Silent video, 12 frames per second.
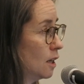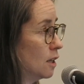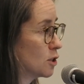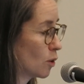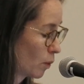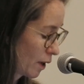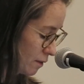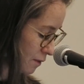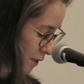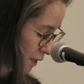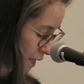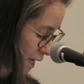So one of
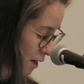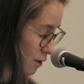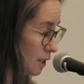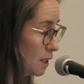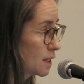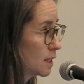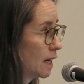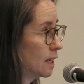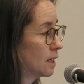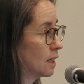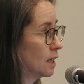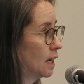the areas
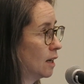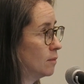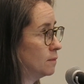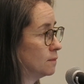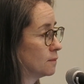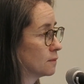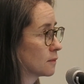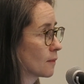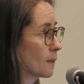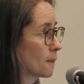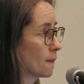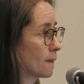that
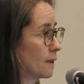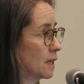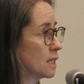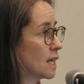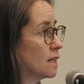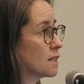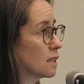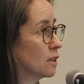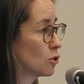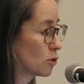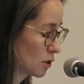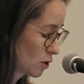intense
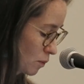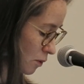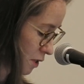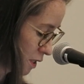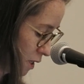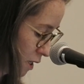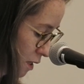interest was in,